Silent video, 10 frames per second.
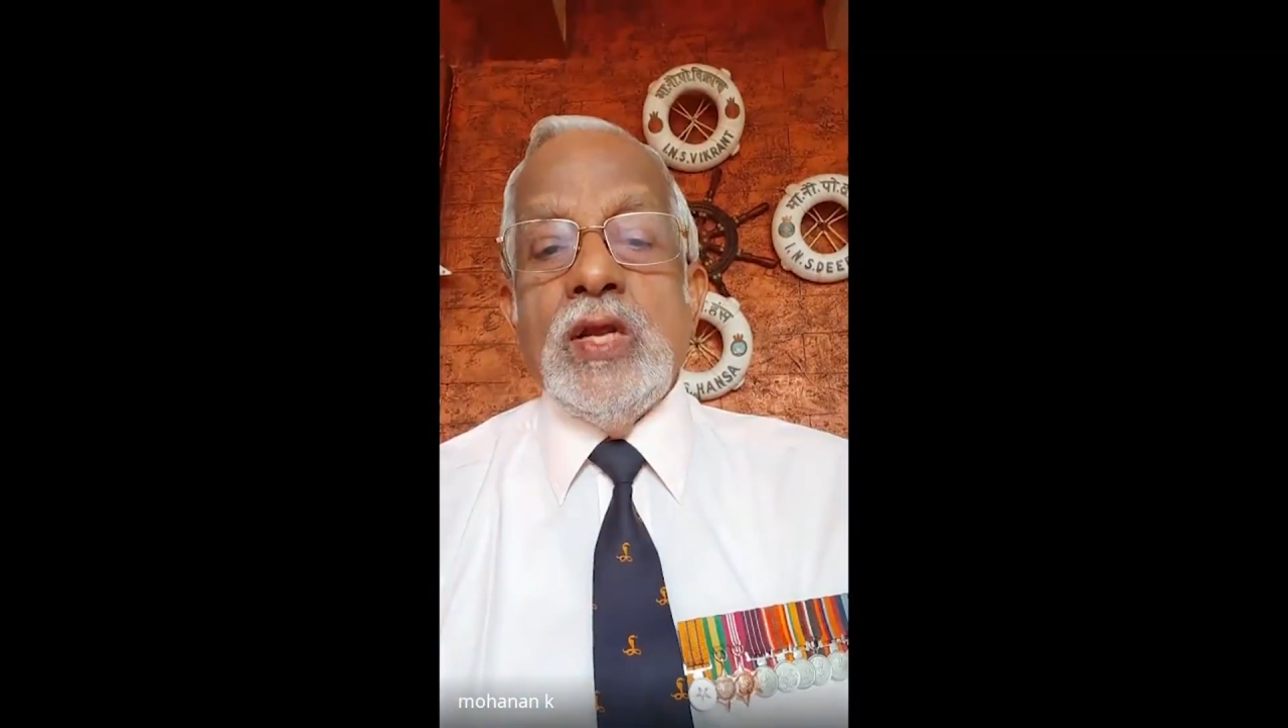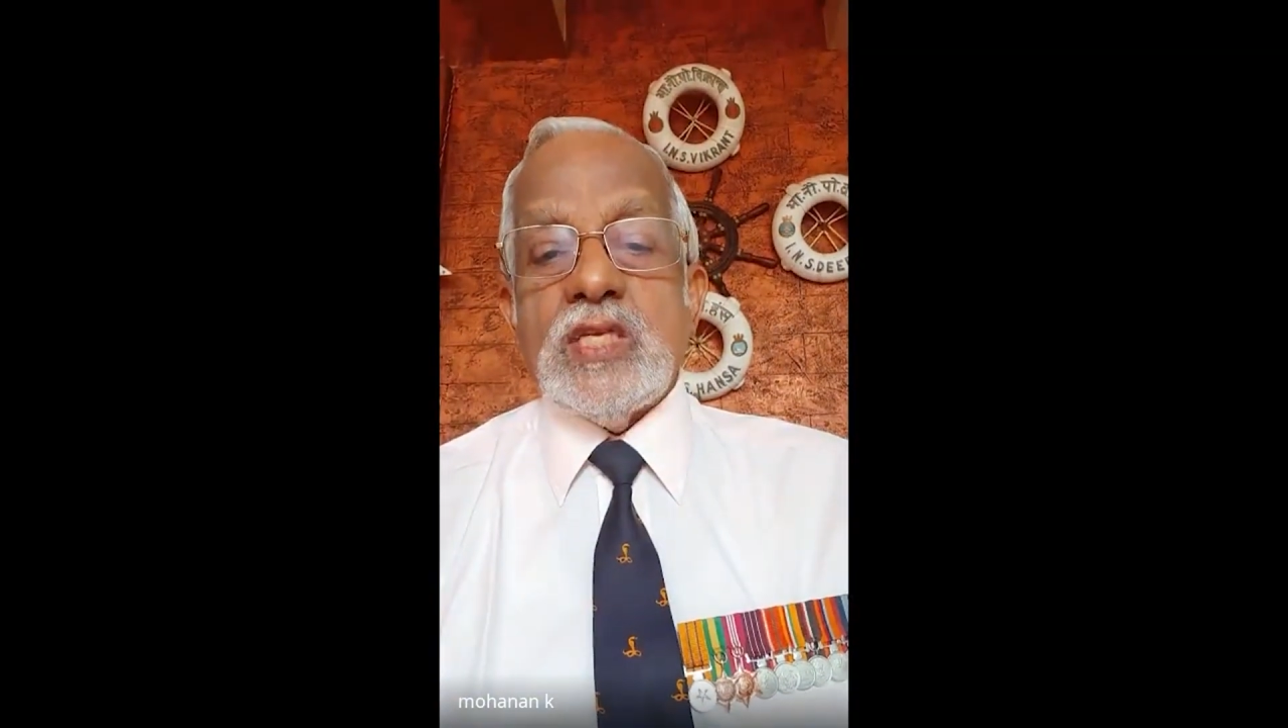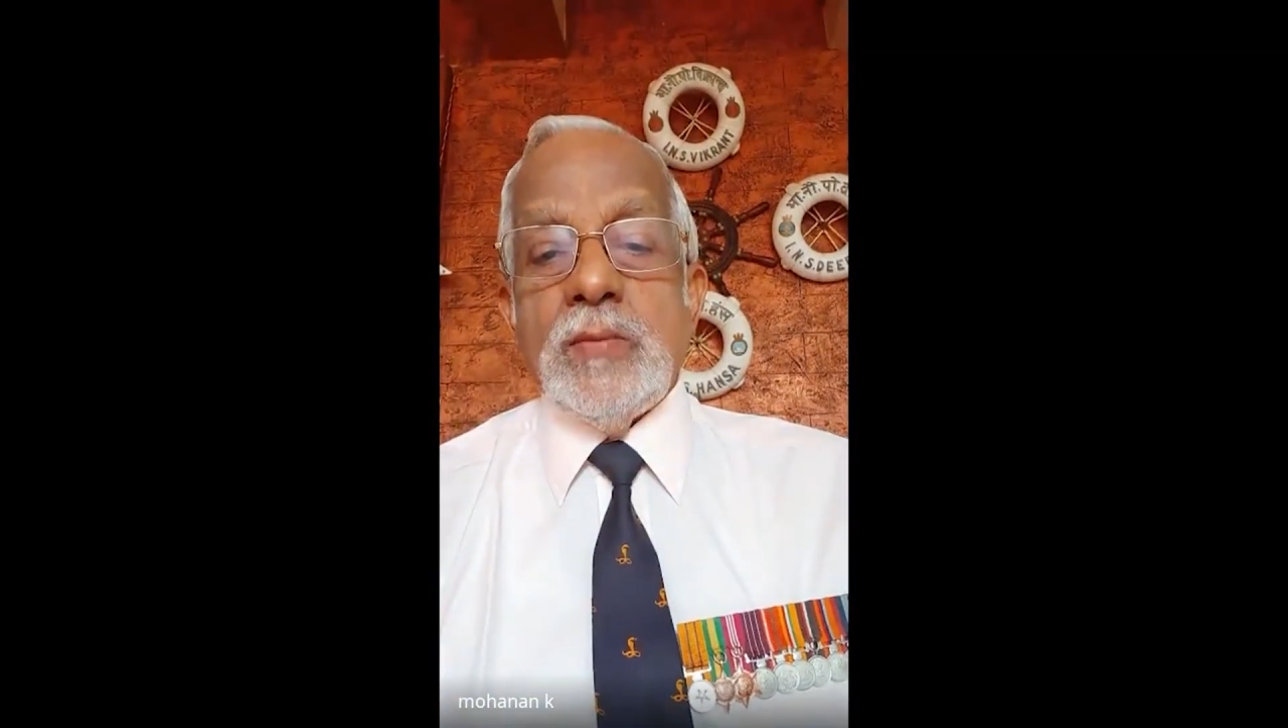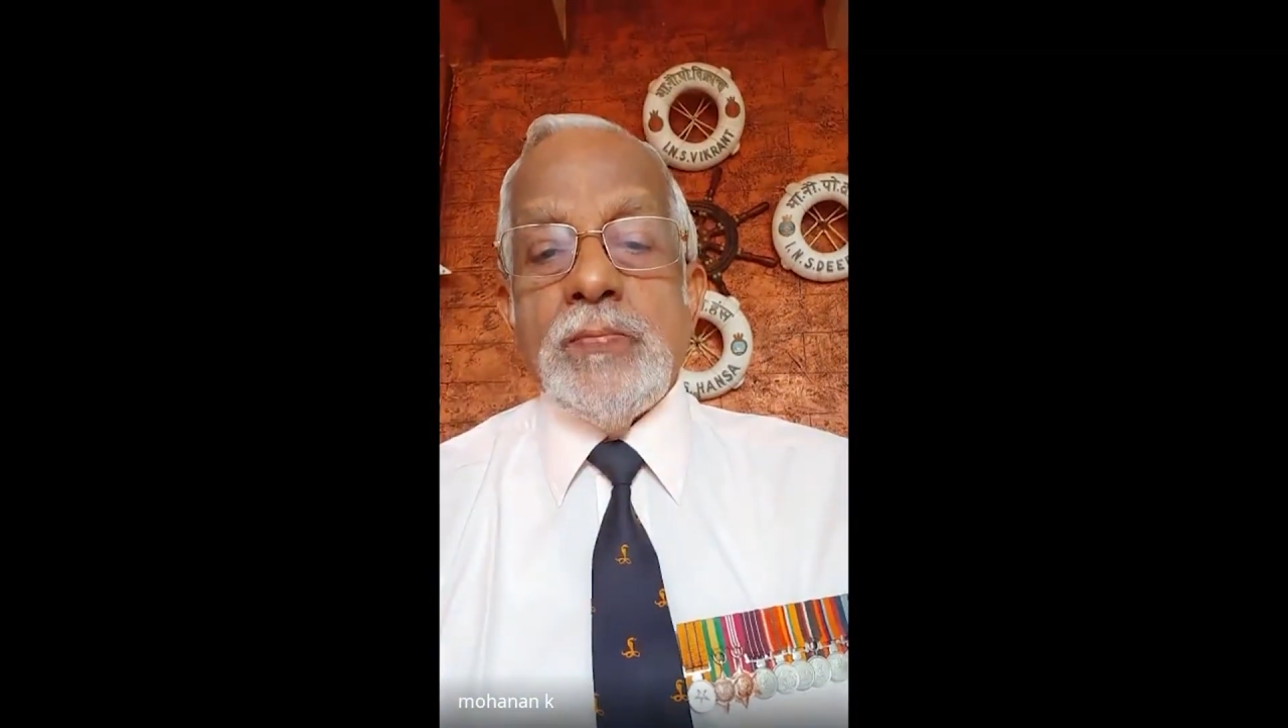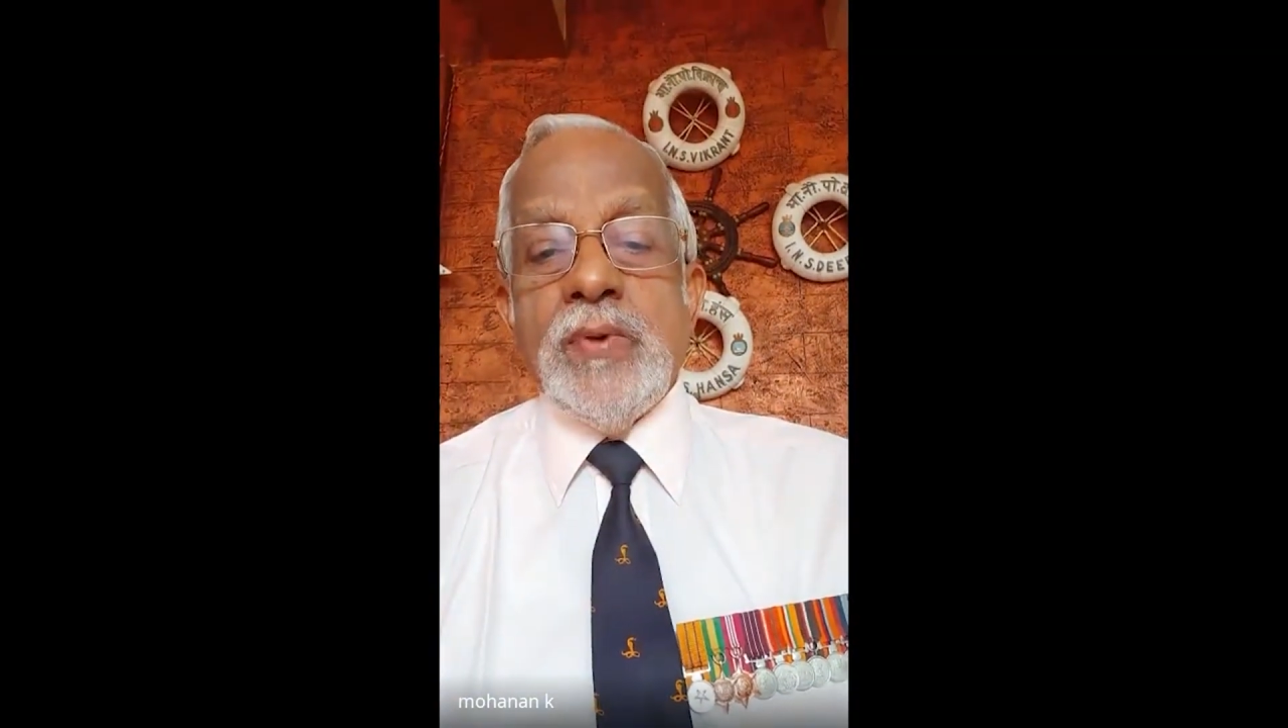
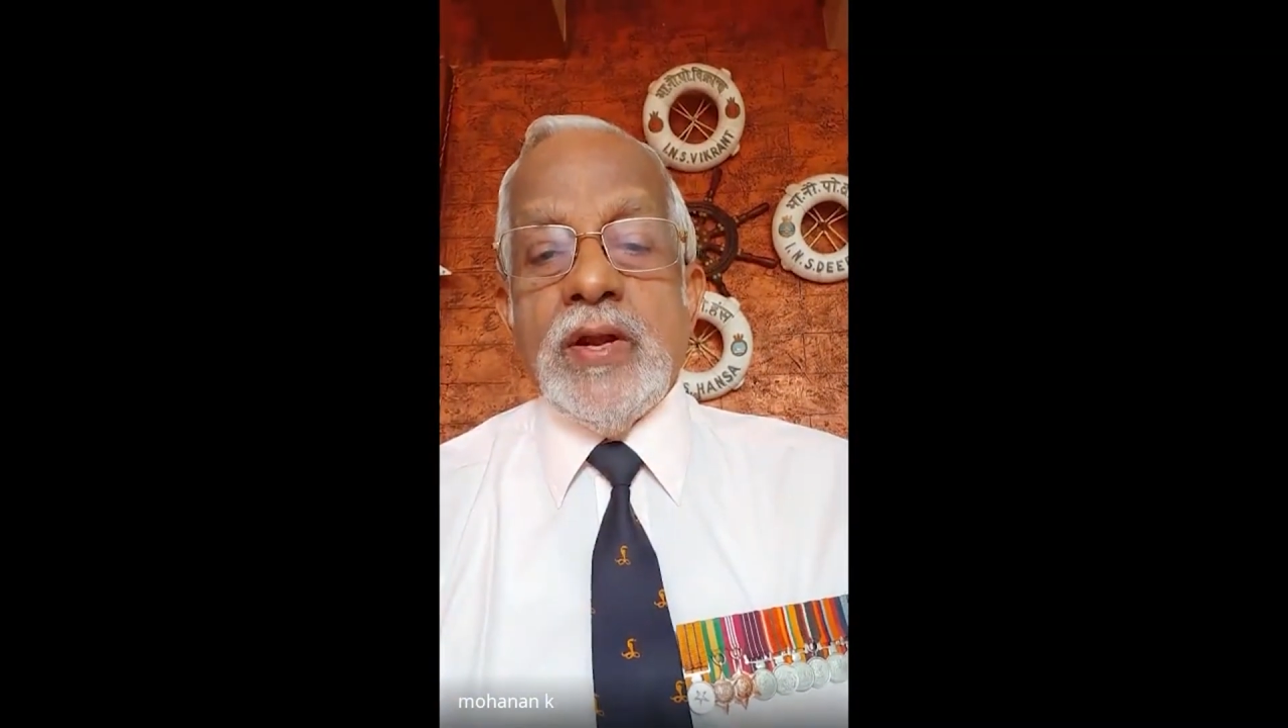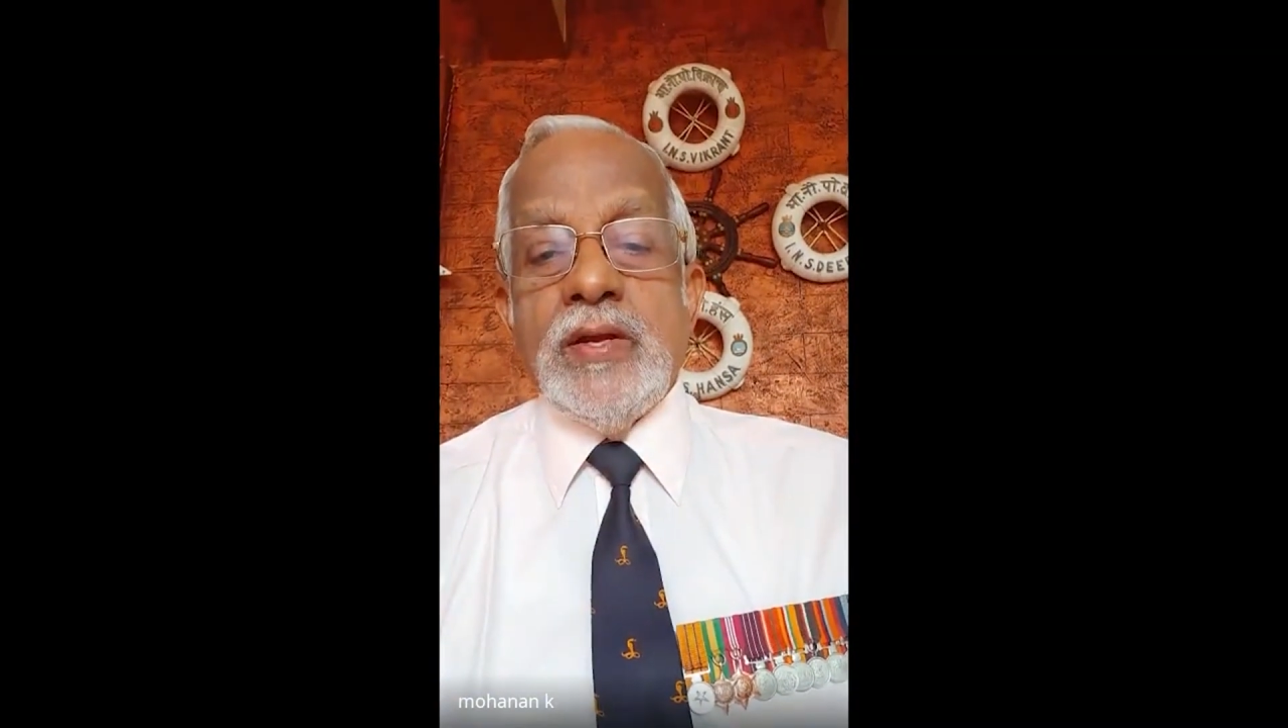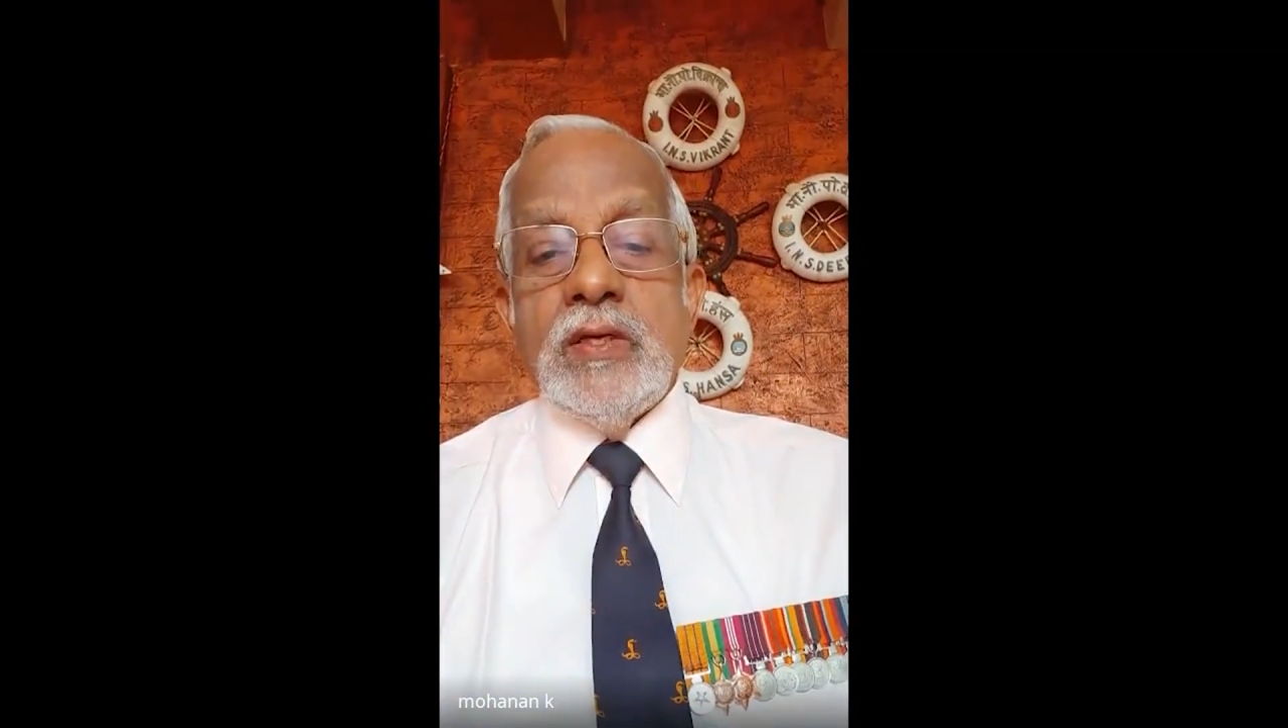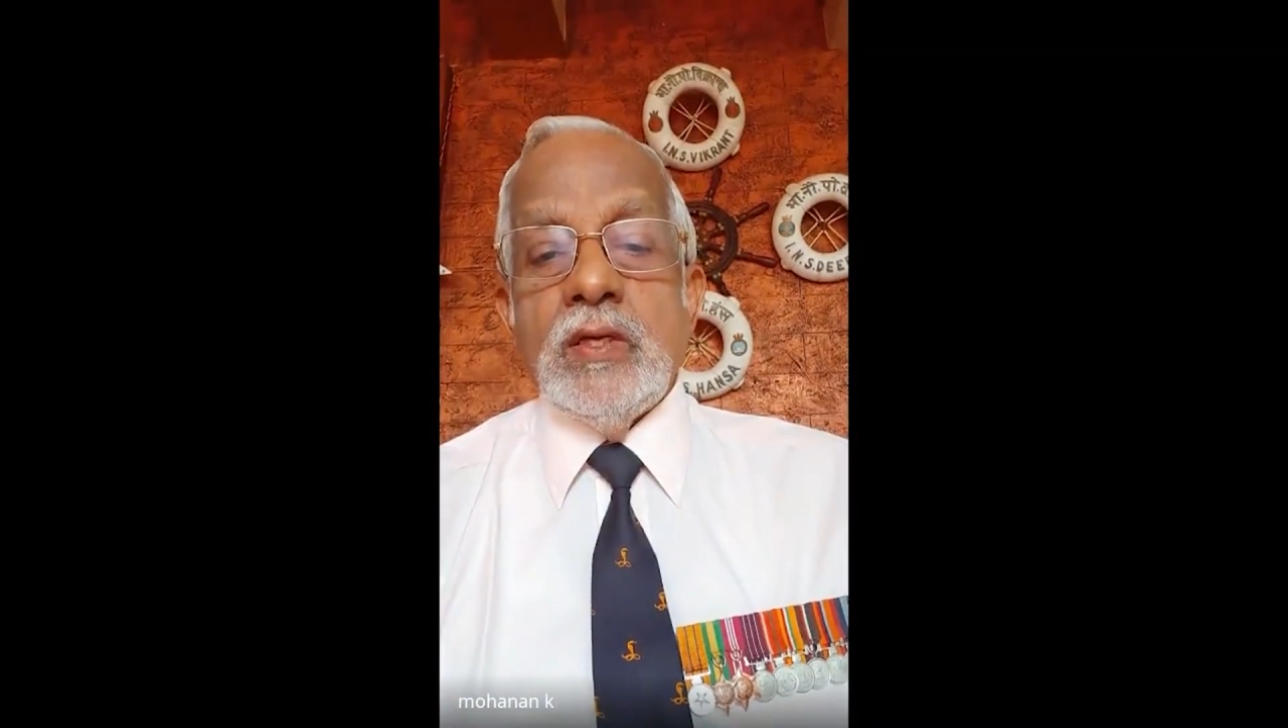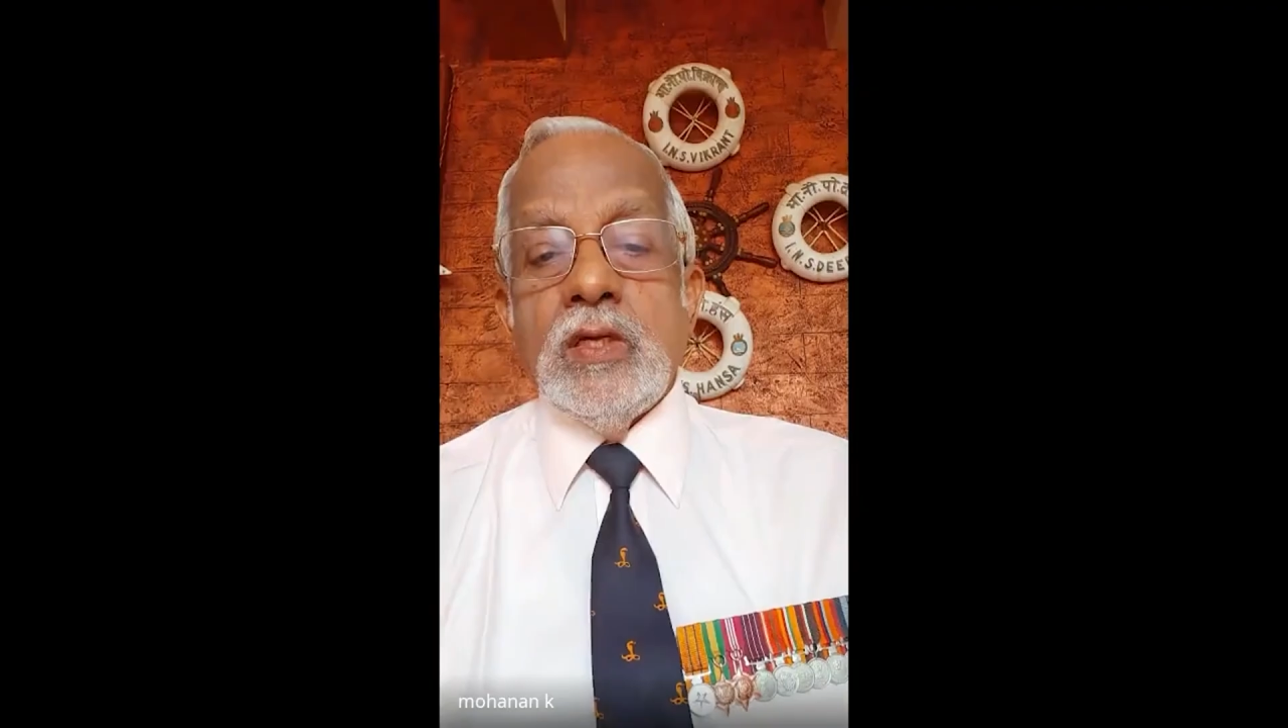submarine